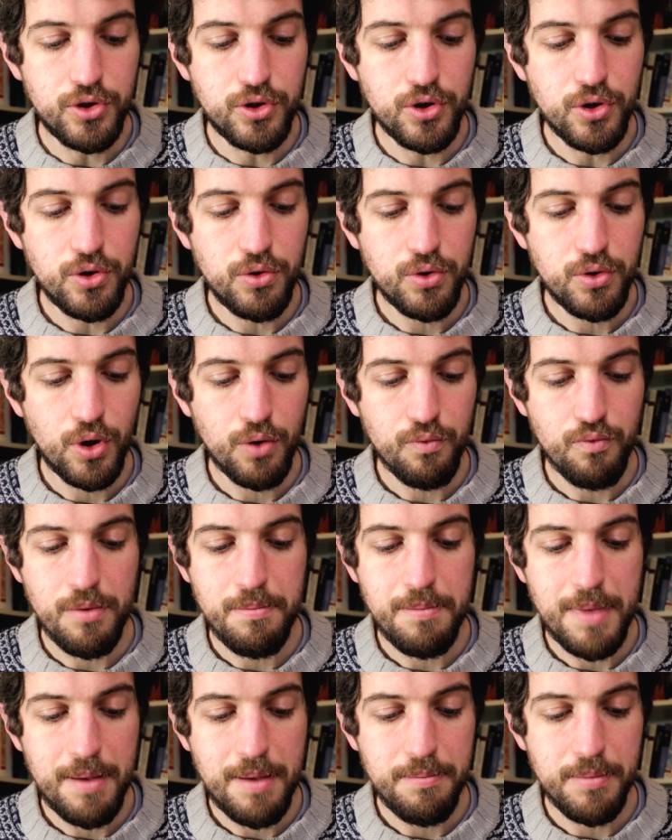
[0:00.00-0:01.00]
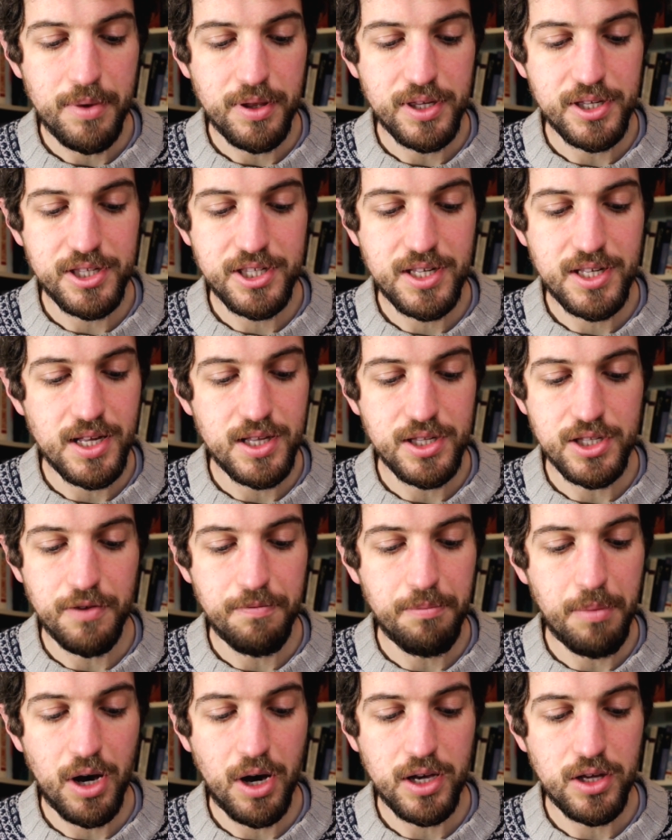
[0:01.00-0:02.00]
Do not remember the sins
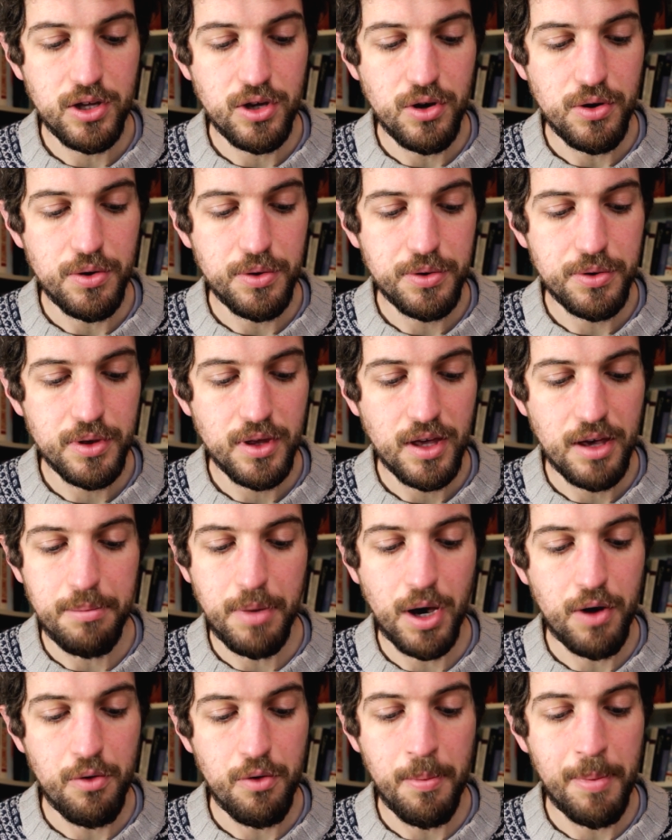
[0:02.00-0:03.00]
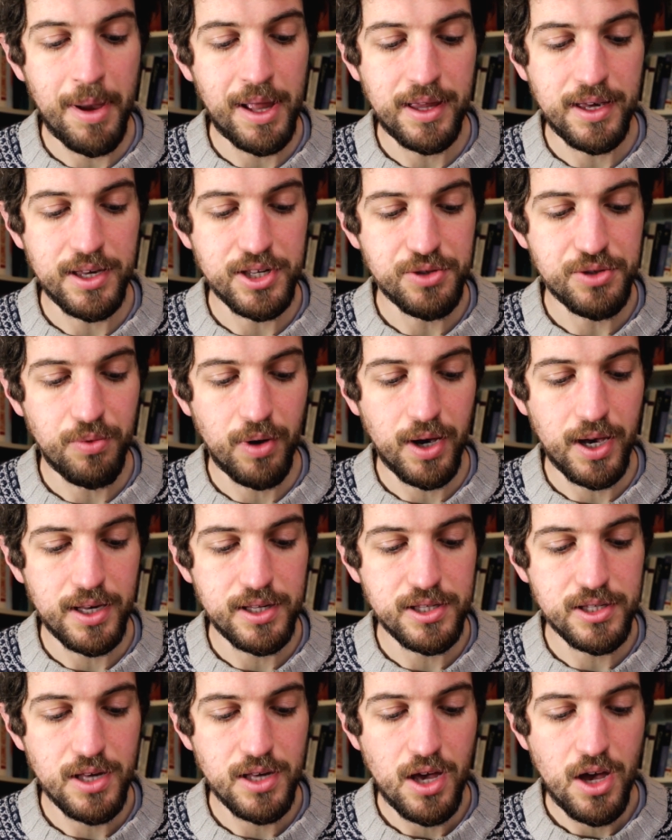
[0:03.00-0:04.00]
of my youth and my rebellious
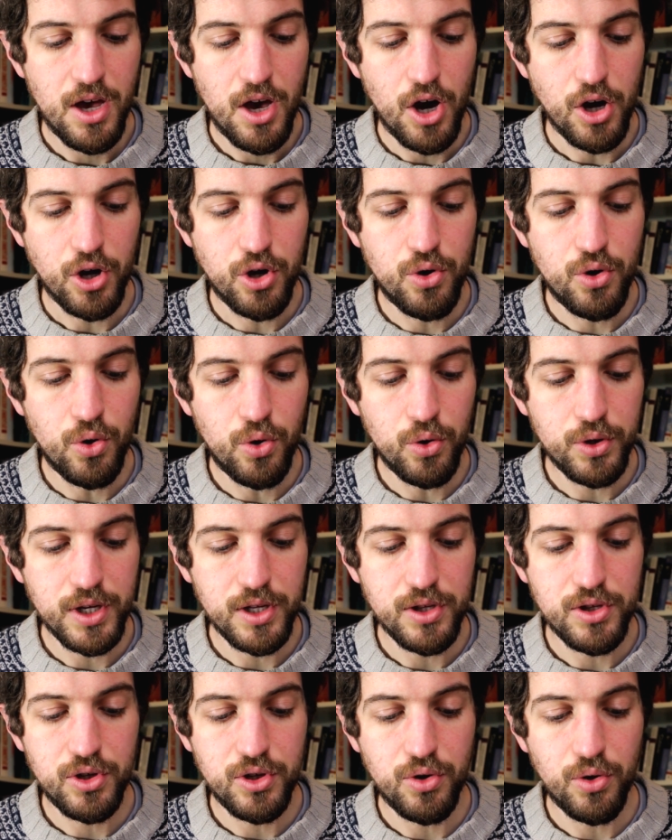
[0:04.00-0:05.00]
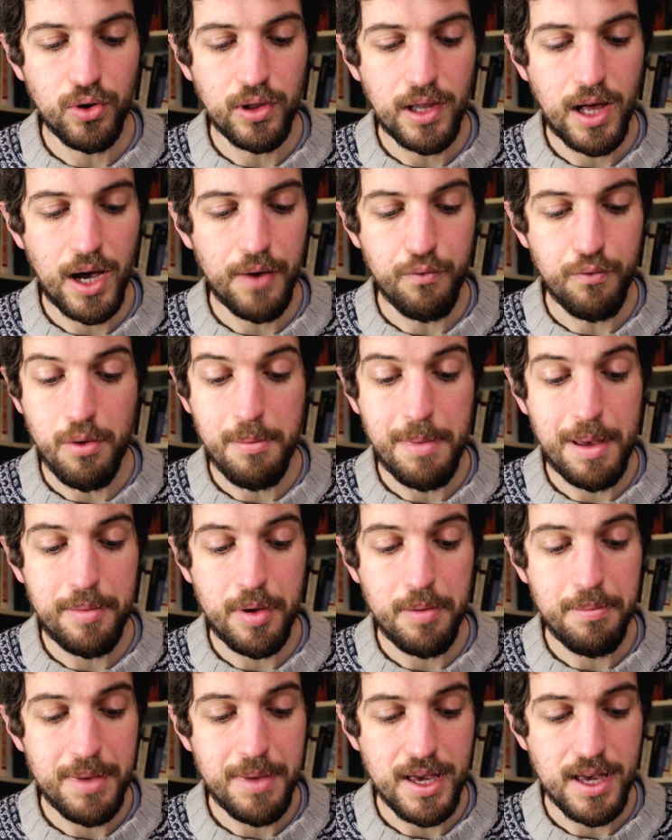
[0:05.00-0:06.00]
ways. According to your love,
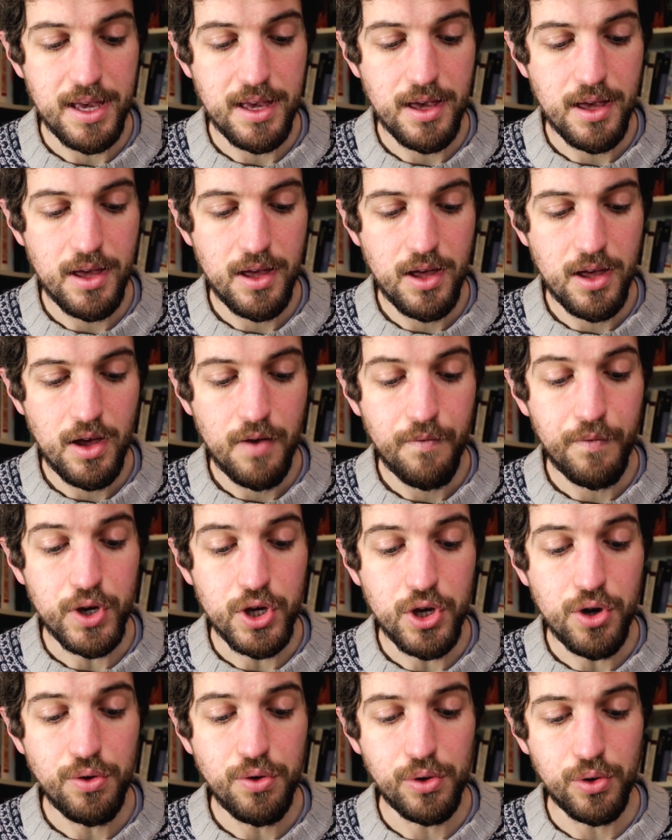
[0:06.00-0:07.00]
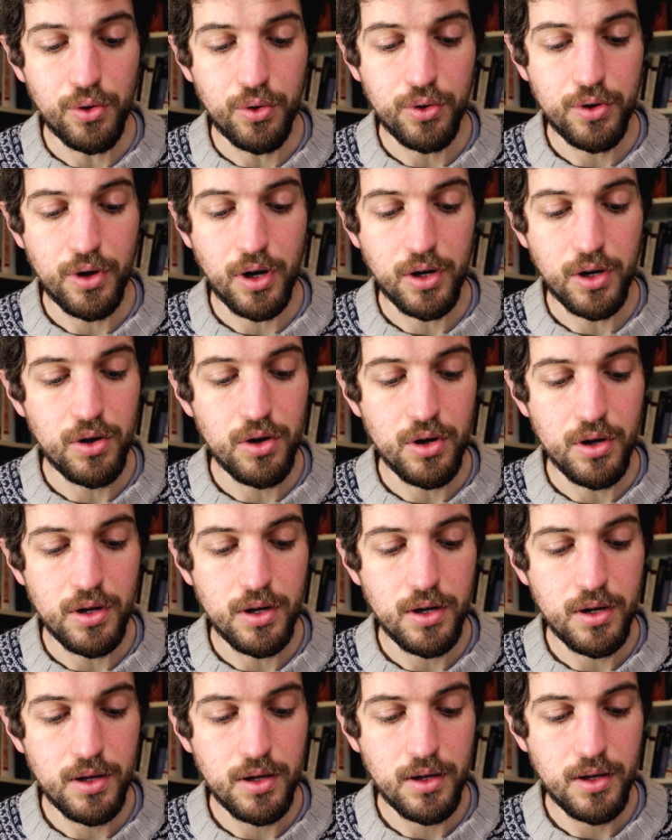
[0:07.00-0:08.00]
remember me, for you, Lord, are
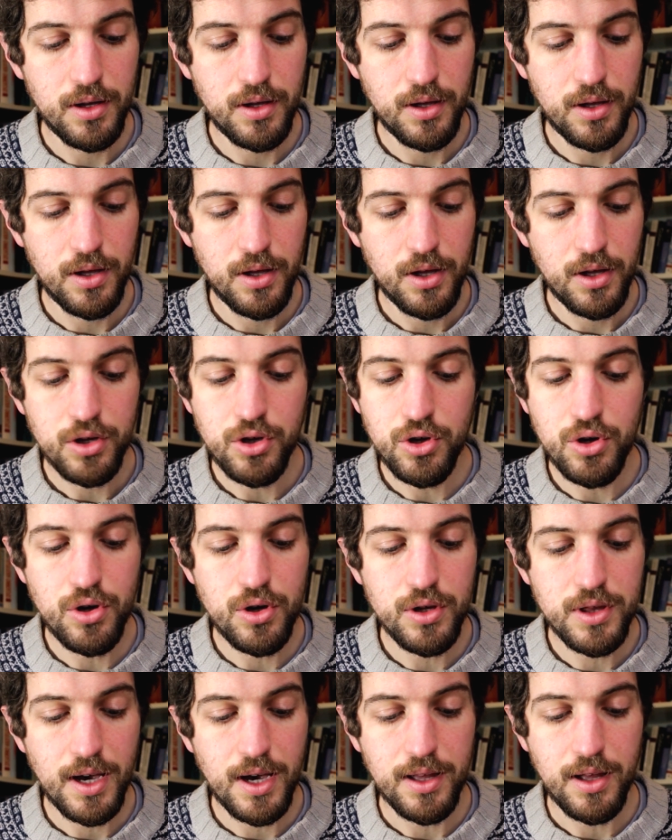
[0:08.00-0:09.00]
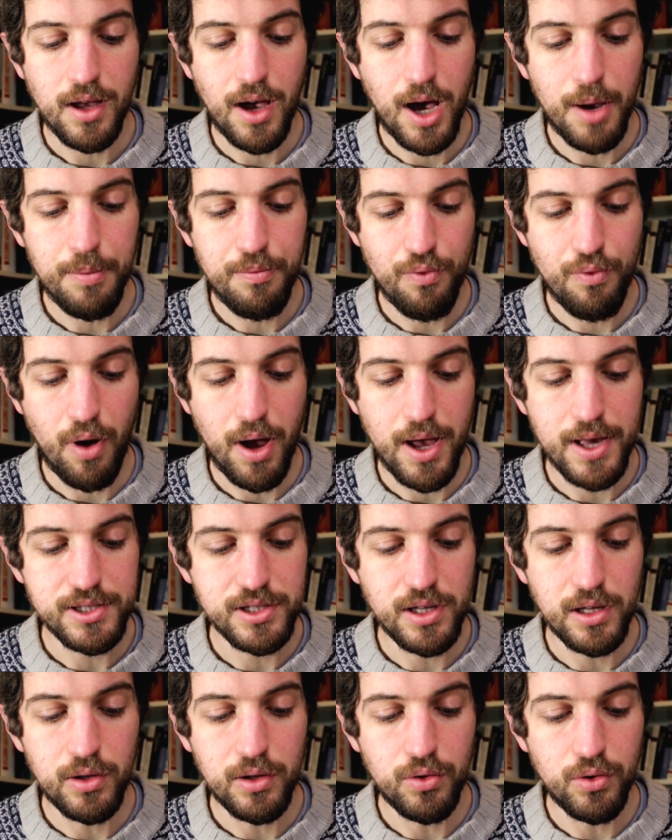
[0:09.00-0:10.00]
good. Good and upright
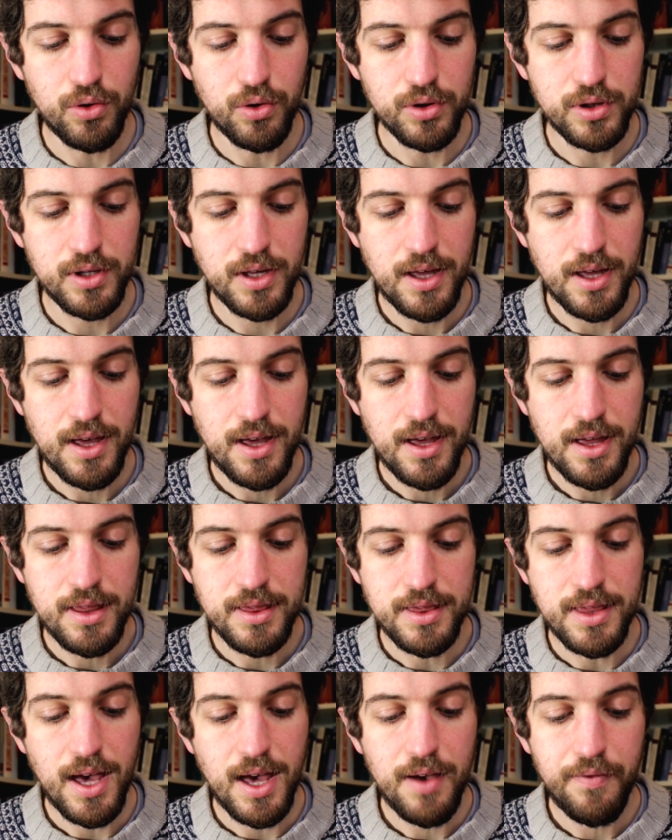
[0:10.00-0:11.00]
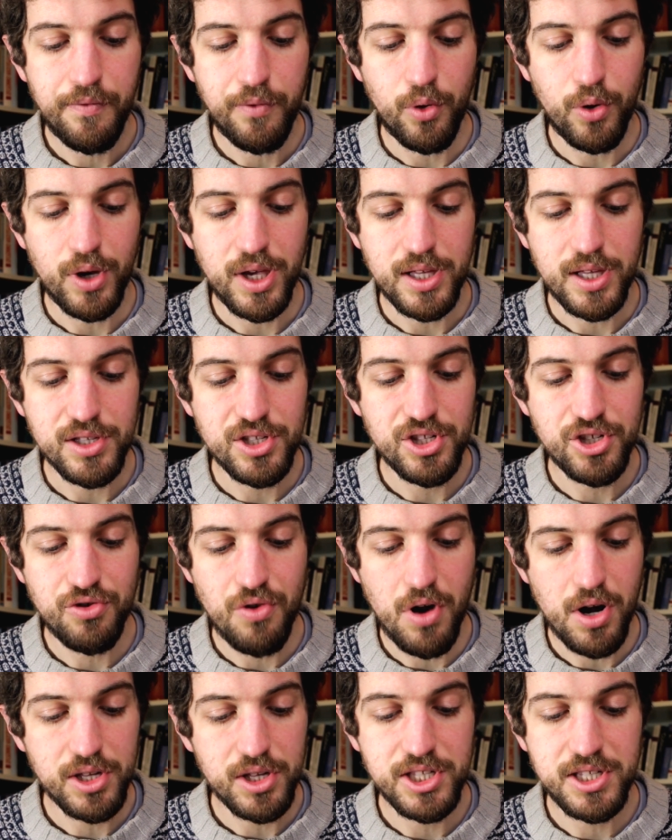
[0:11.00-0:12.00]
is the Lord. Therefore, he
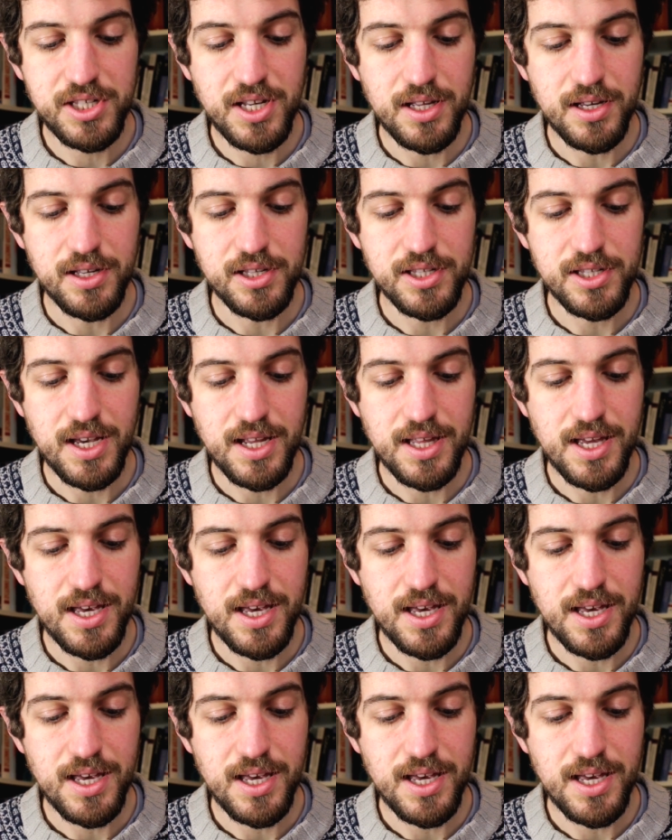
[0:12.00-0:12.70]
instructs sinners in